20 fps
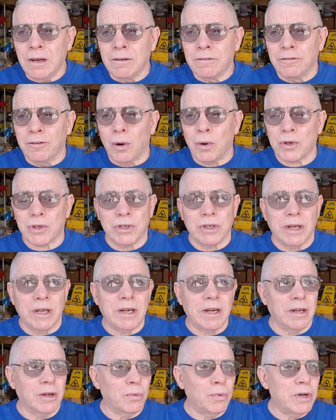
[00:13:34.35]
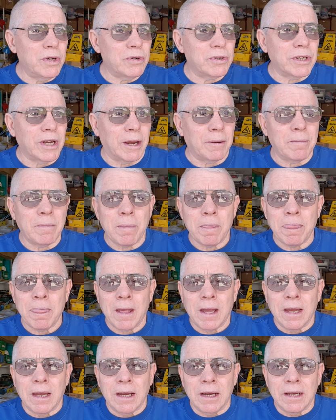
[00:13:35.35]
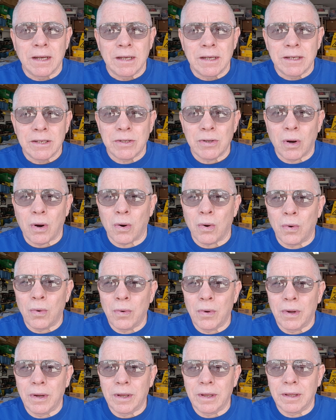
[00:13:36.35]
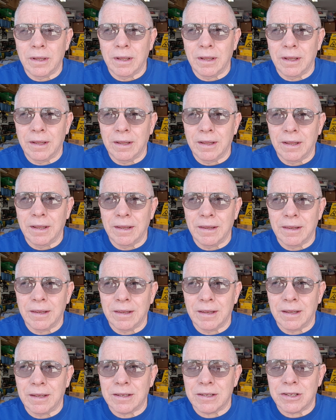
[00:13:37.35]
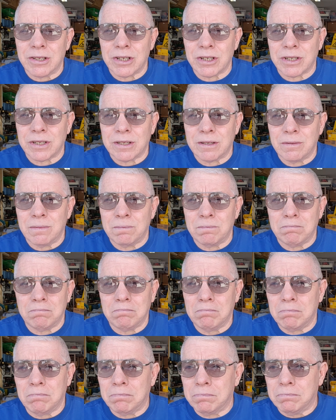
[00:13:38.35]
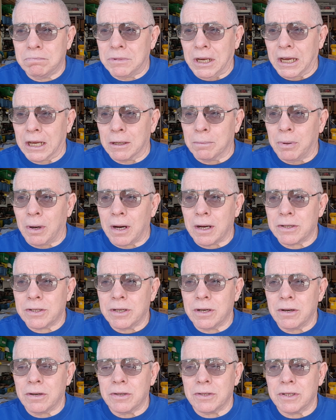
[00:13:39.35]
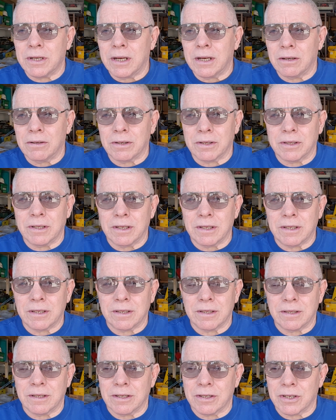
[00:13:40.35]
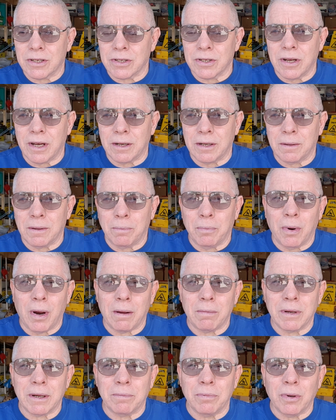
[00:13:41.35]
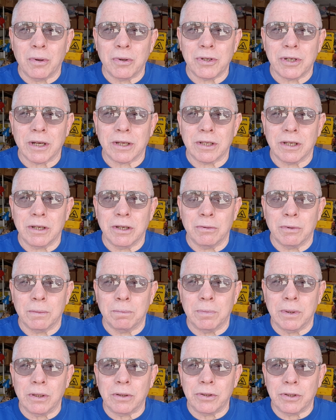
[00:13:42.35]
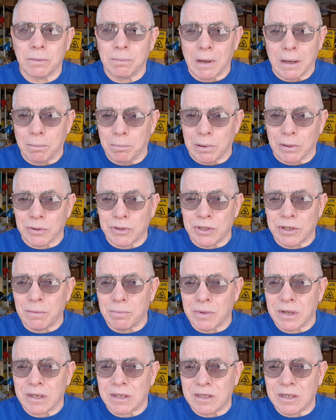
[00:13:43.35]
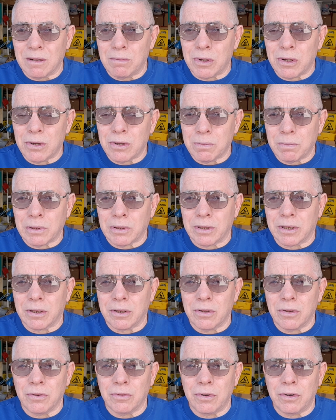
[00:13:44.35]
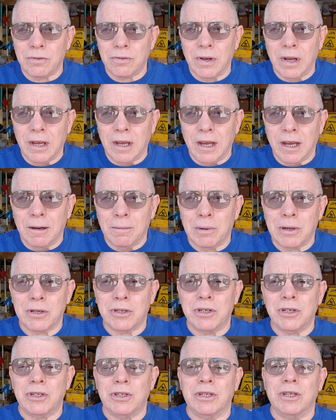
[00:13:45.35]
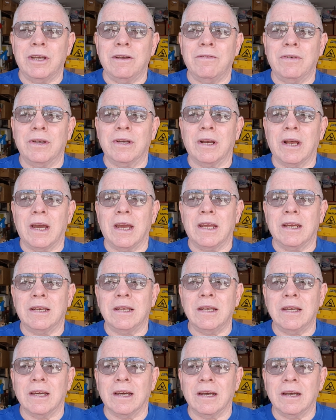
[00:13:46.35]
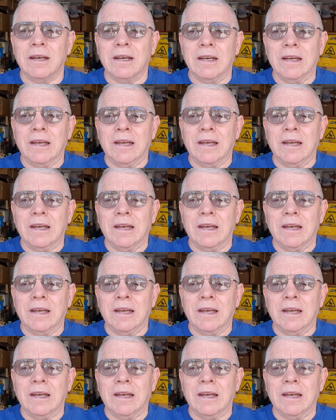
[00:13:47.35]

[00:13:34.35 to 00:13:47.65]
frozen in the wintertime. So just taking a pause here and saying, look, this is not probably a project that you would build. You might build something similar, building a new roof, but it's just to give you an idea